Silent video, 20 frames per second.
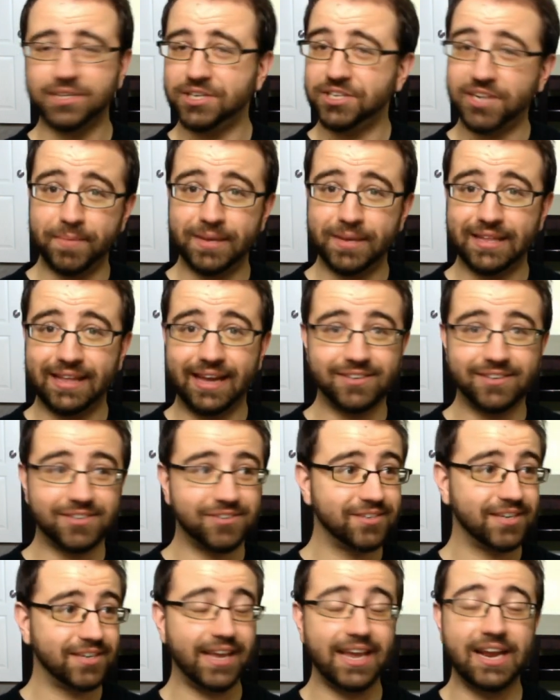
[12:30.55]
And Jaime
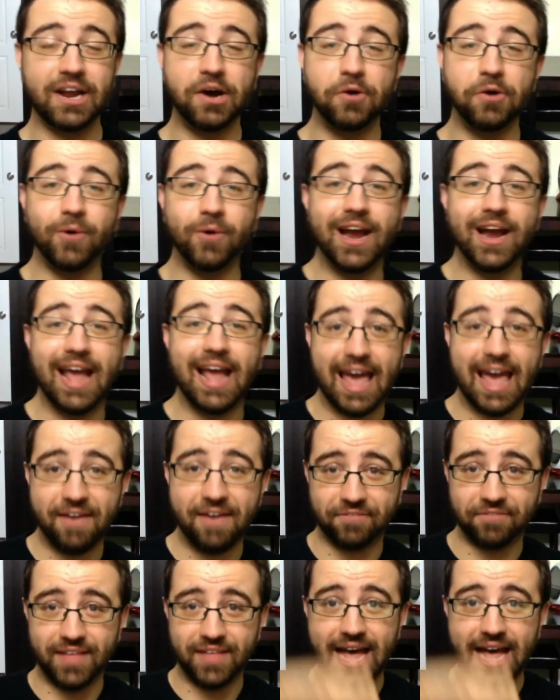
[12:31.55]
Lannister is like, you know what?
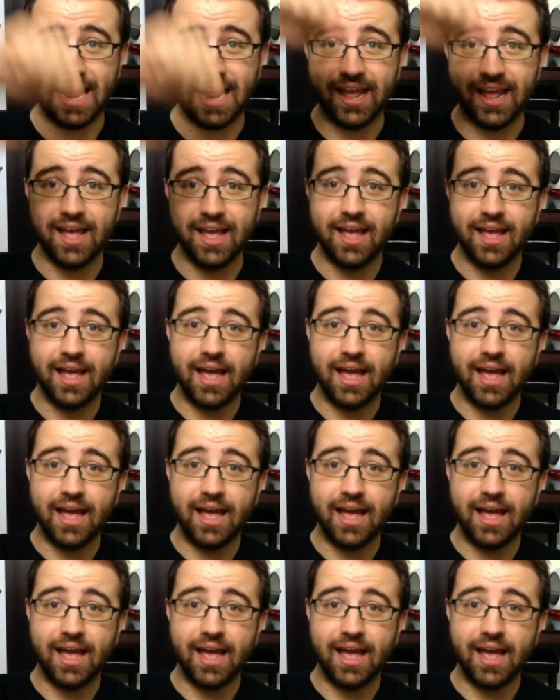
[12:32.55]
F that.